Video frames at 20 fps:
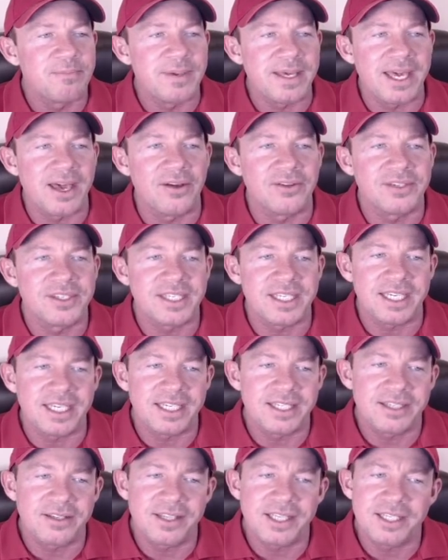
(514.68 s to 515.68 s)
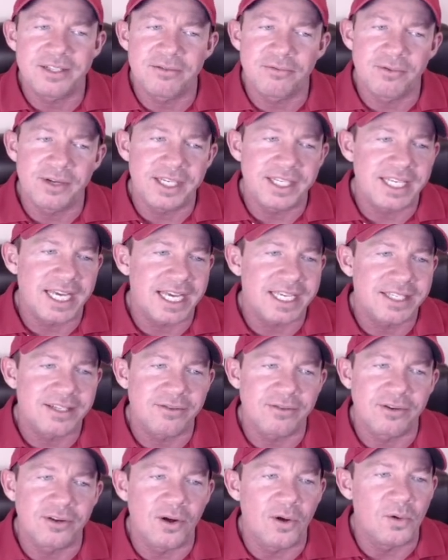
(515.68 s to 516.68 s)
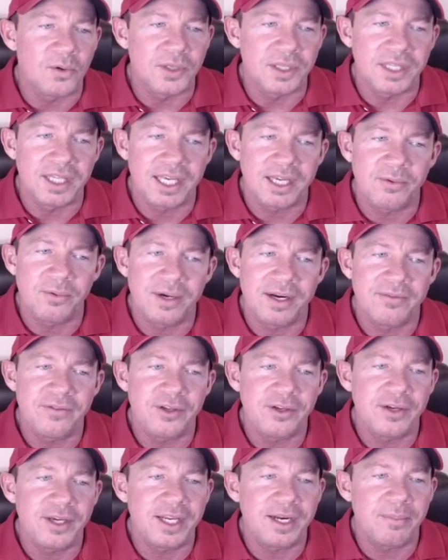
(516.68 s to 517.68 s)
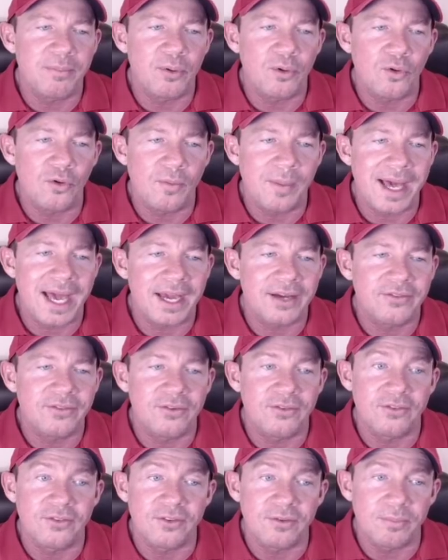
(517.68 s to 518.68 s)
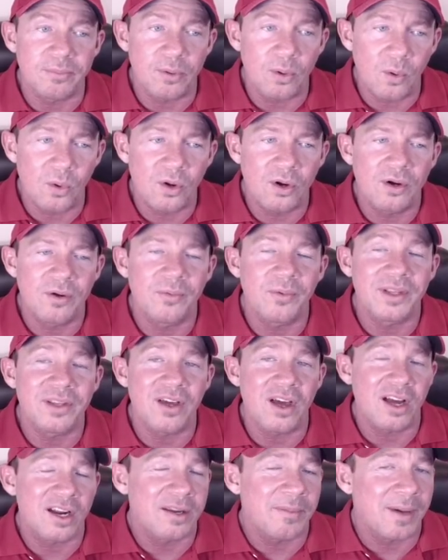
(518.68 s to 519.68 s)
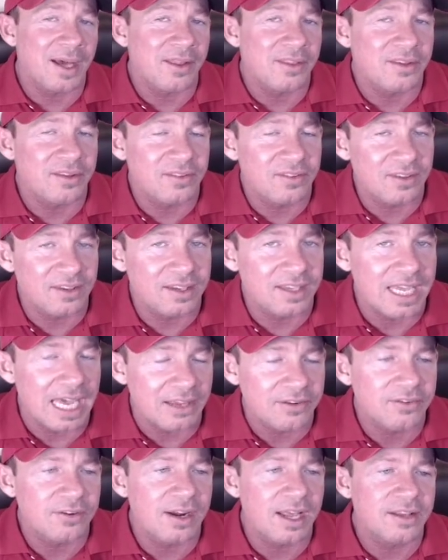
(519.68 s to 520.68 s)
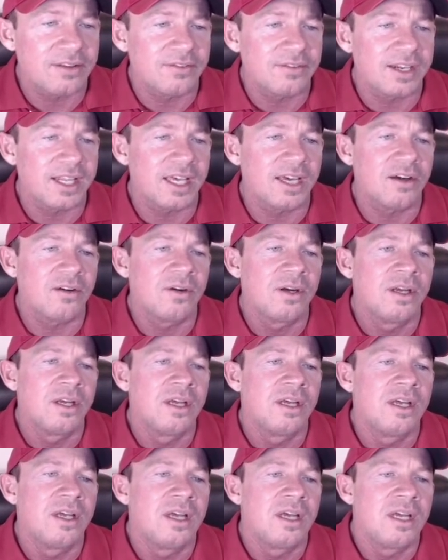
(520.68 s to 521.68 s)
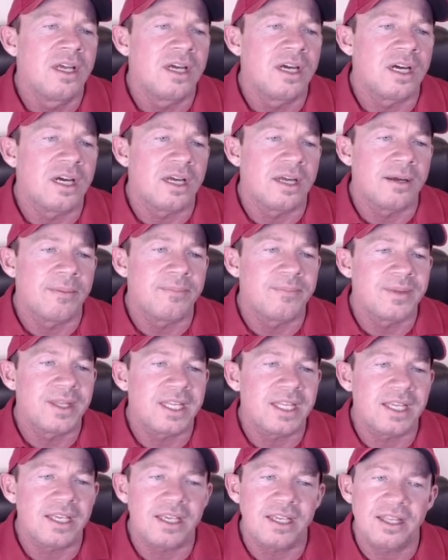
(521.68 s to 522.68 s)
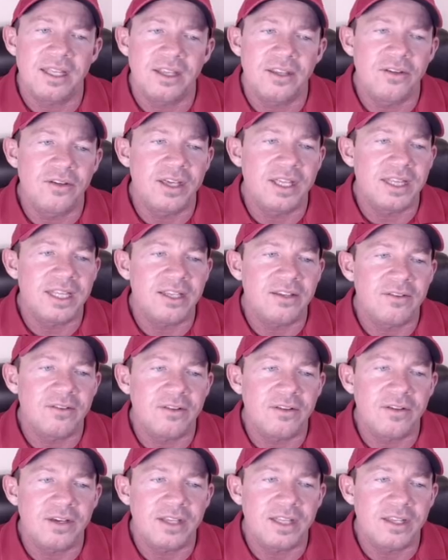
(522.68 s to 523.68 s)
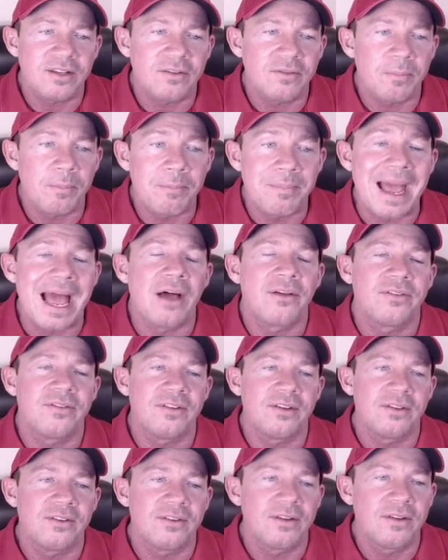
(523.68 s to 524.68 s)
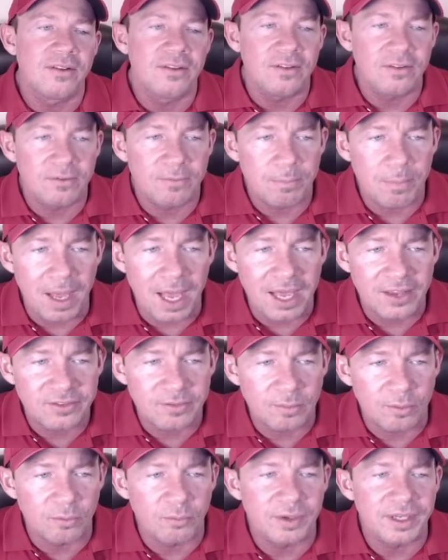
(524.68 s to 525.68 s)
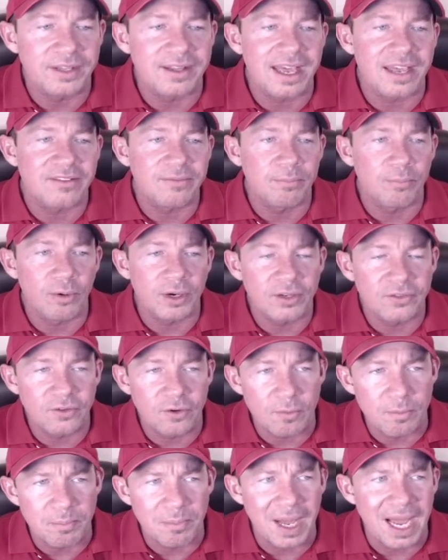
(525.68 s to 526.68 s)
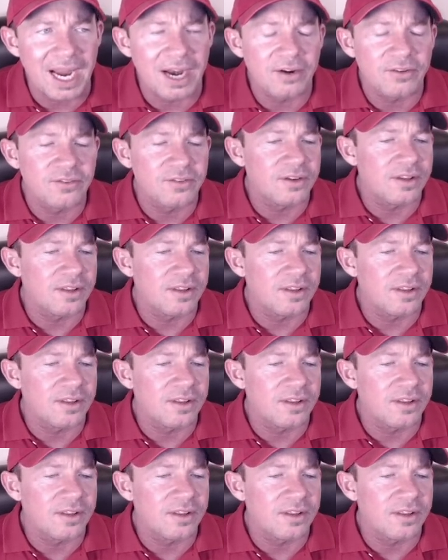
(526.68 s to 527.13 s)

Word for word: B L Z. So these retests are golden. Like, whenever you get a pullback to support, we talked about this in yesterday's video. Um, You get these, you get these bounces. This possible retest brings new buyers